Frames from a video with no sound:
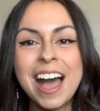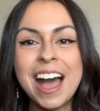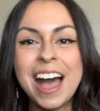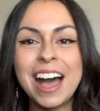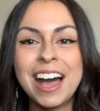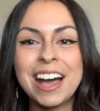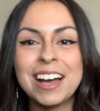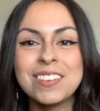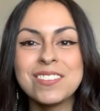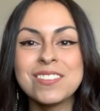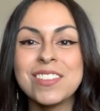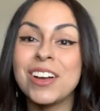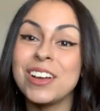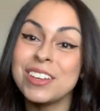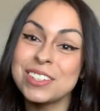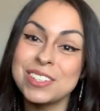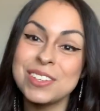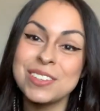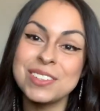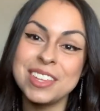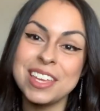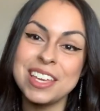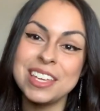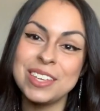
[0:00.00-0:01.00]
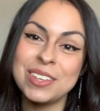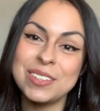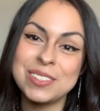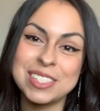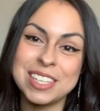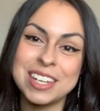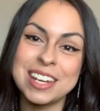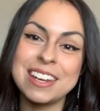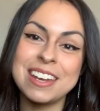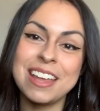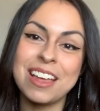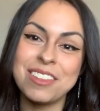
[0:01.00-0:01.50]
Also, thank you
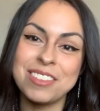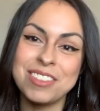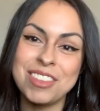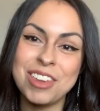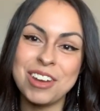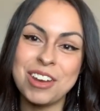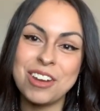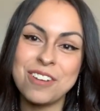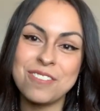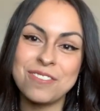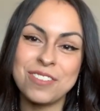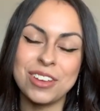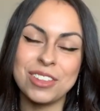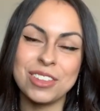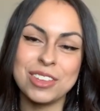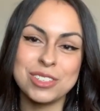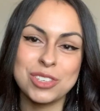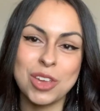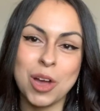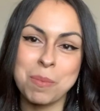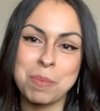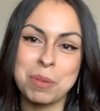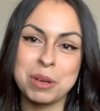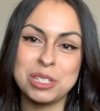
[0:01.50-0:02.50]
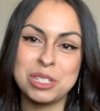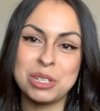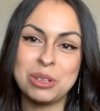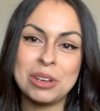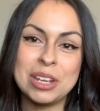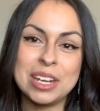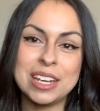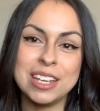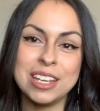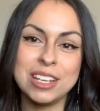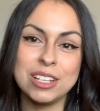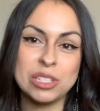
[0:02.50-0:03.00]
Citadel Theater for this
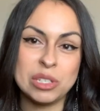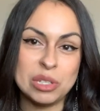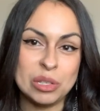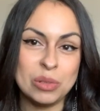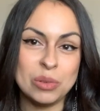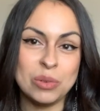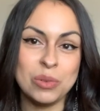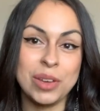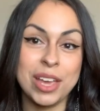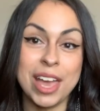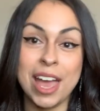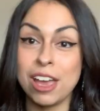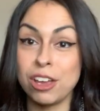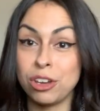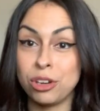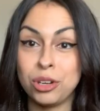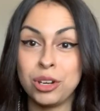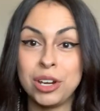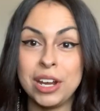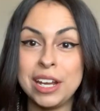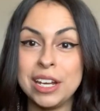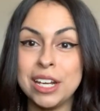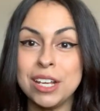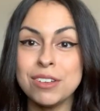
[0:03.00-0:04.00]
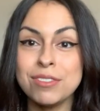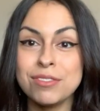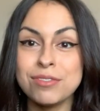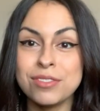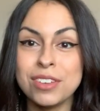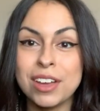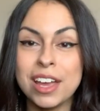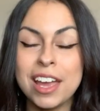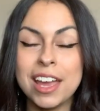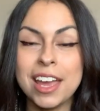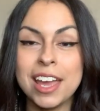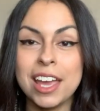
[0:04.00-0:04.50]
opportunity to get creative.
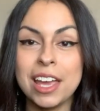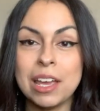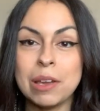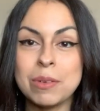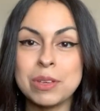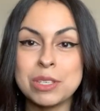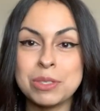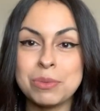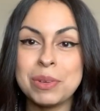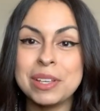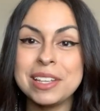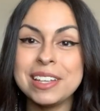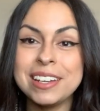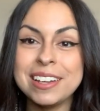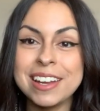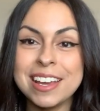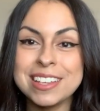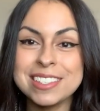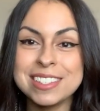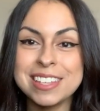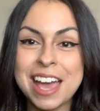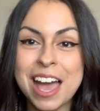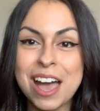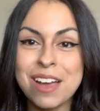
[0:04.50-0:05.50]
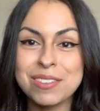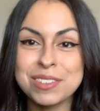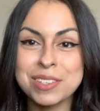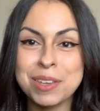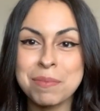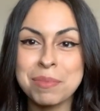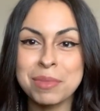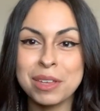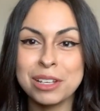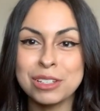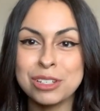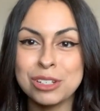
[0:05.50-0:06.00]
It was really nice to have
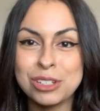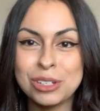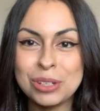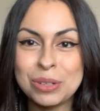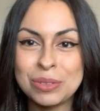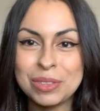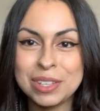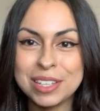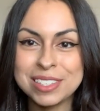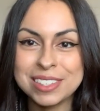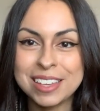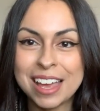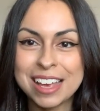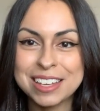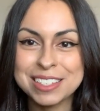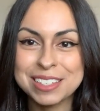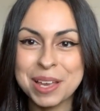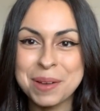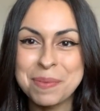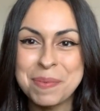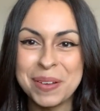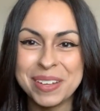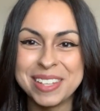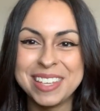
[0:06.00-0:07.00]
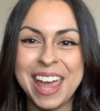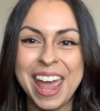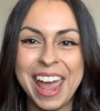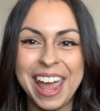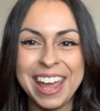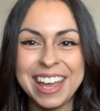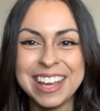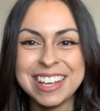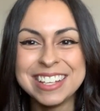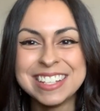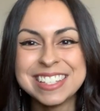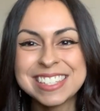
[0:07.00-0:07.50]
something to do these last couple of
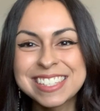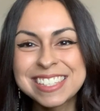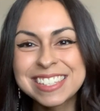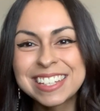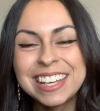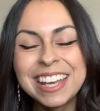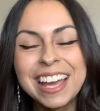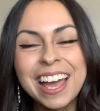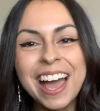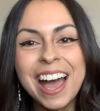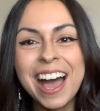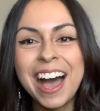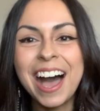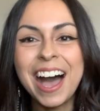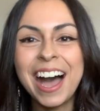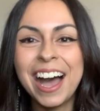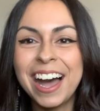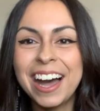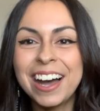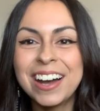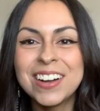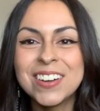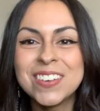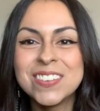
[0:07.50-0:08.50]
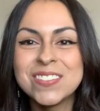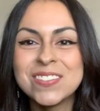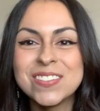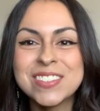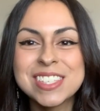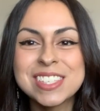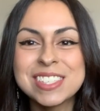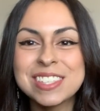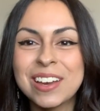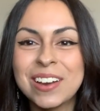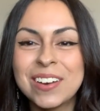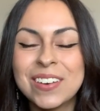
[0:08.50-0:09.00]
days.
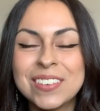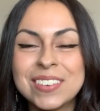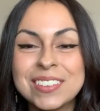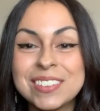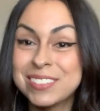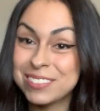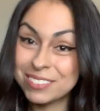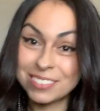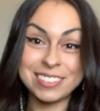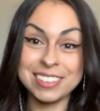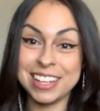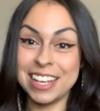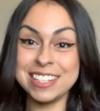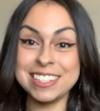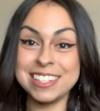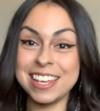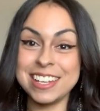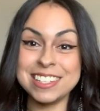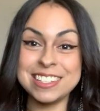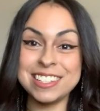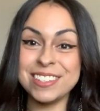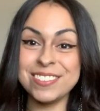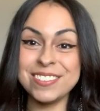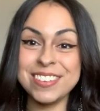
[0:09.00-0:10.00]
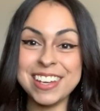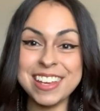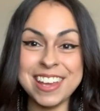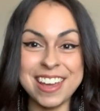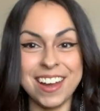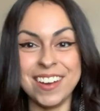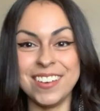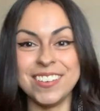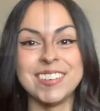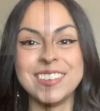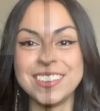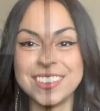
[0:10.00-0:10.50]
So let's get to the
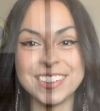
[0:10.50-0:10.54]
video.